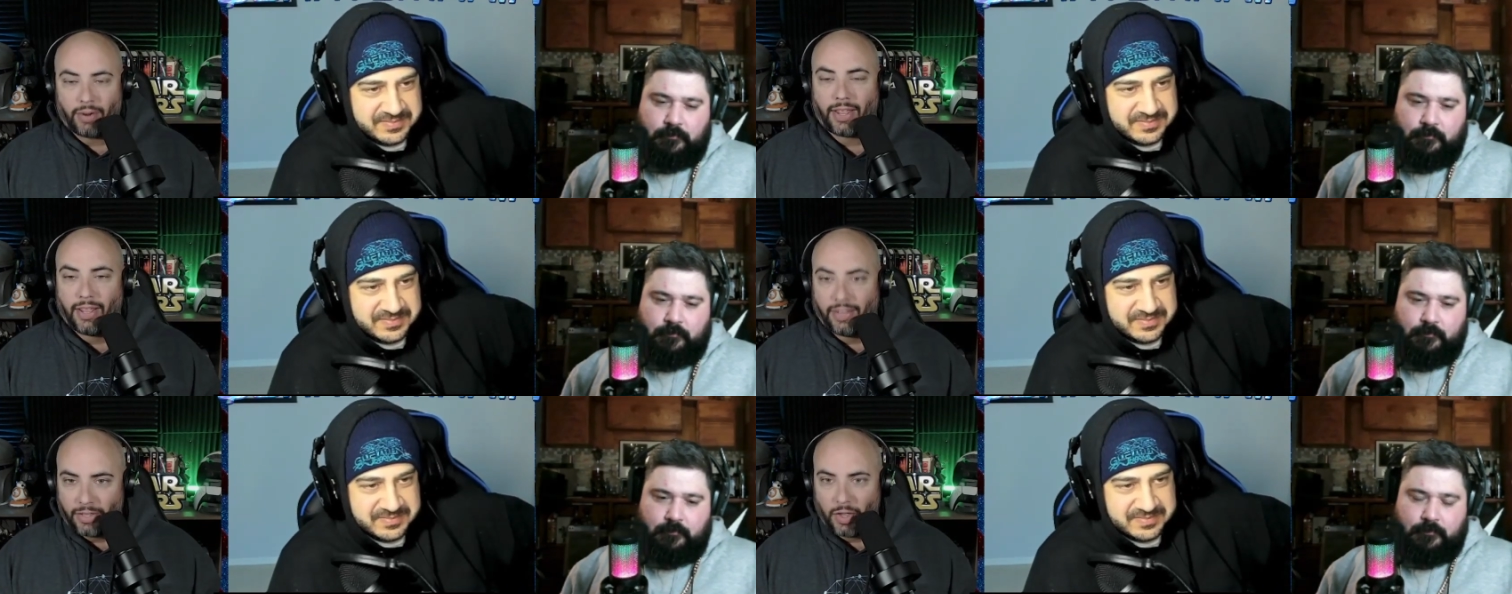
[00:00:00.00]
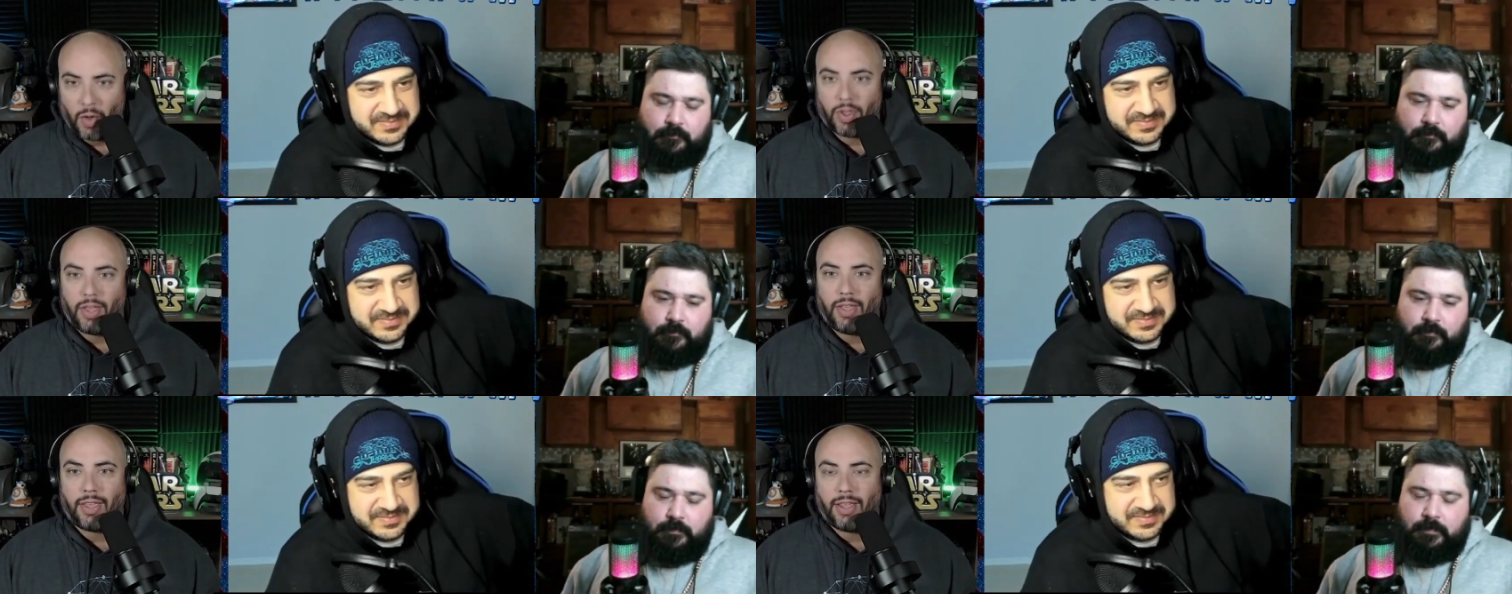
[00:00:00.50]
Speaker 1: killing
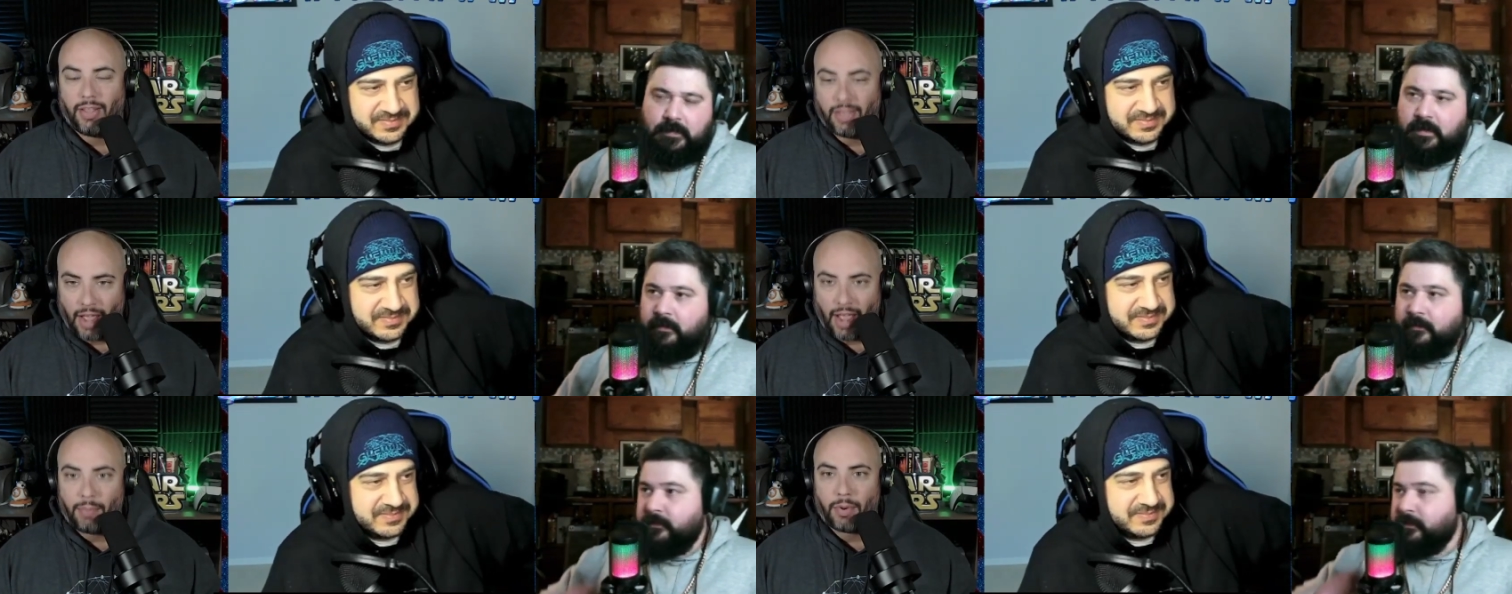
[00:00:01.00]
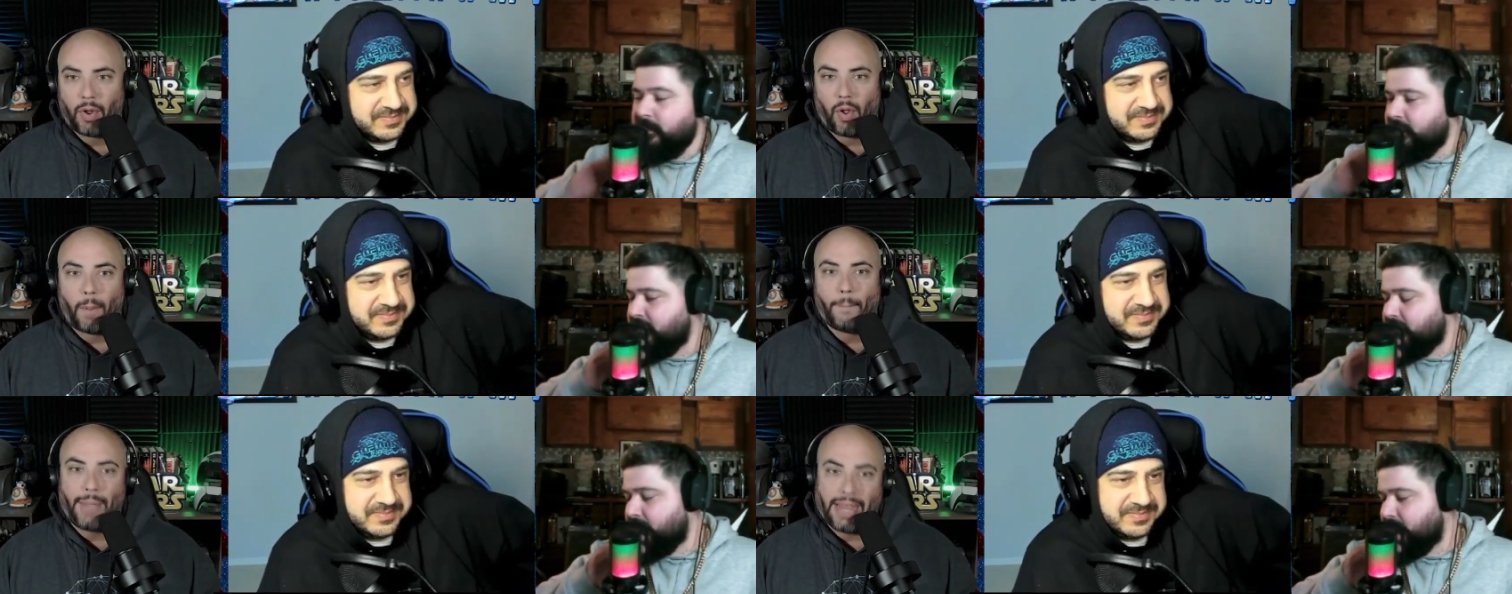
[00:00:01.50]
Loki, killing Heimdall,
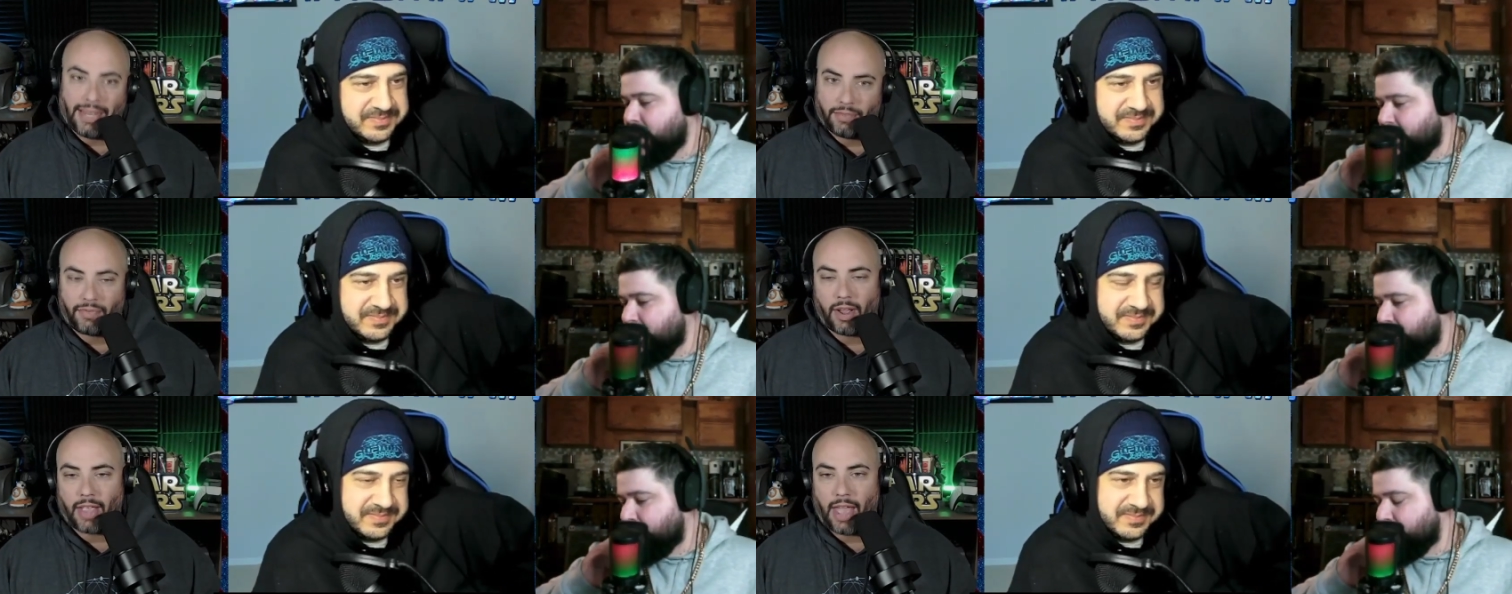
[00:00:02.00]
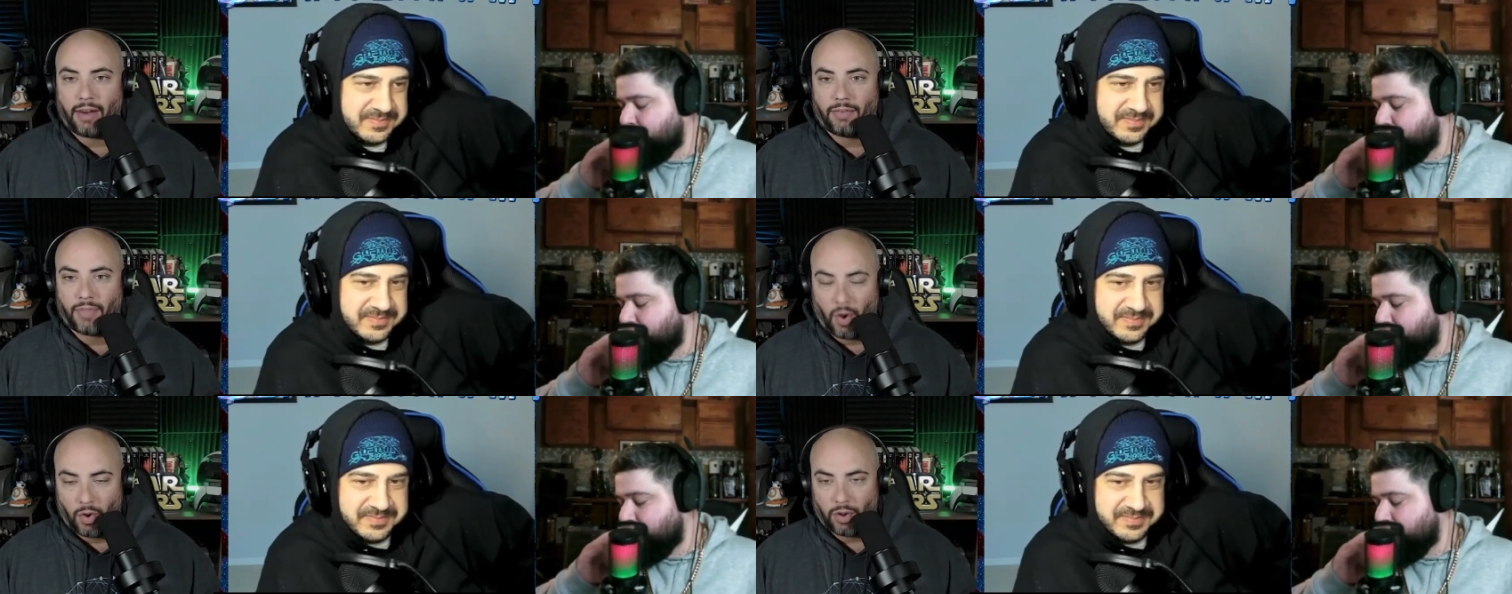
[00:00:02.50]
beating the fuck out of the
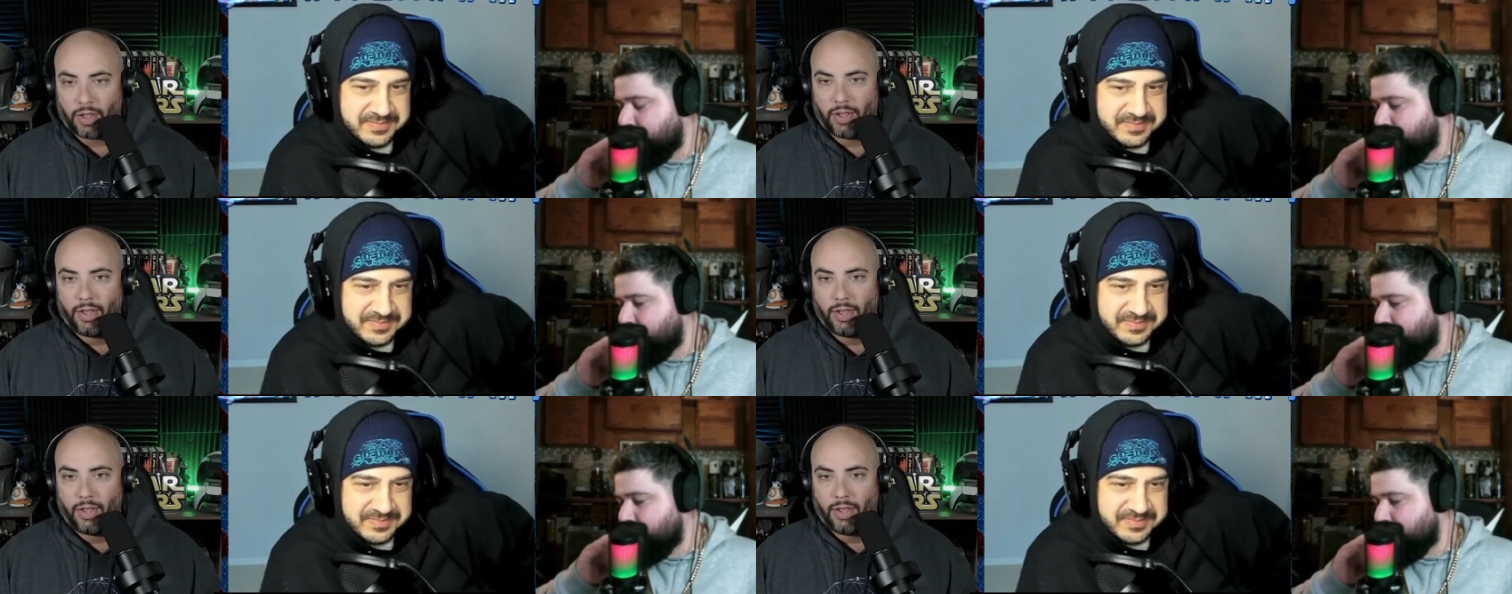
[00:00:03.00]
Hulk.